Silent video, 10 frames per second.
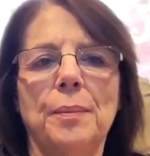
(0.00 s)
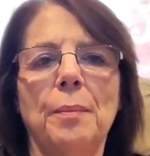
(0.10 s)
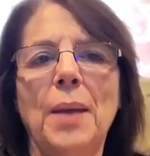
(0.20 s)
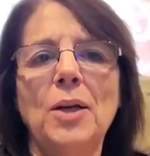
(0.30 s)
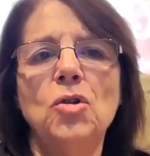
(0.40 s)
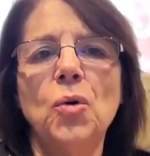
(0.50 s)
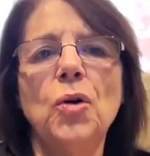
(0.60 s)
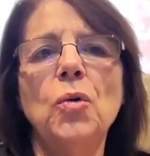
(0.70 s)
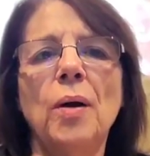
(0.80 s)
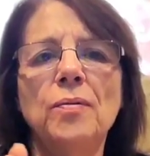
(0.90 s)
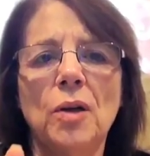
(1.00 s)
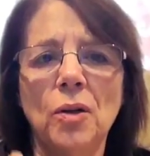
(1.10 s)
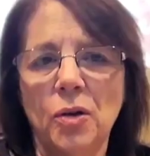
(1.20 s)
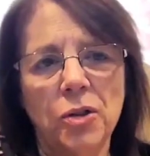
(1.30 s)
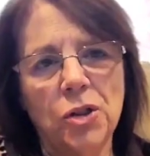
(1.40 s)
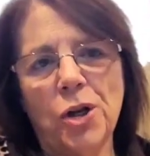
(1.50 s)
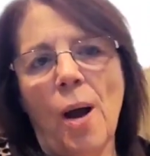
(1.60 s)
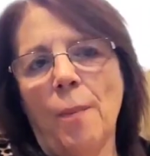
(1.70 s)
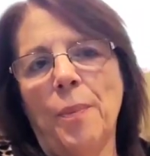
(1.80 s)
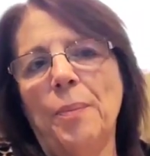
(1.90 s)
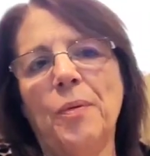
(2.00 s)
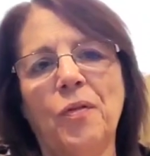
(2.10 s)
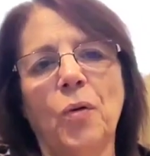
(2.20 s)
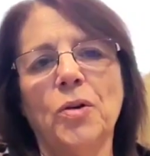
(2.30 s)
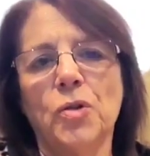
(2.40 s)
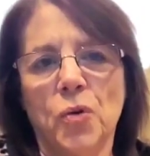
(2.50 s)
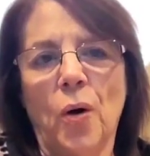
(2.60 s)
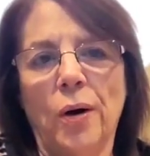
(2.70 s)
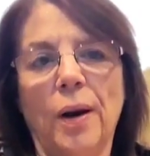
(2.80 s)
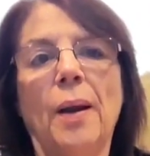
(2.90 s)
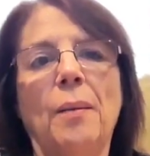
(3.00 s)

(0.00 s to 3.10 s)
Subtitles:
Make sure you have done a good shop before you start.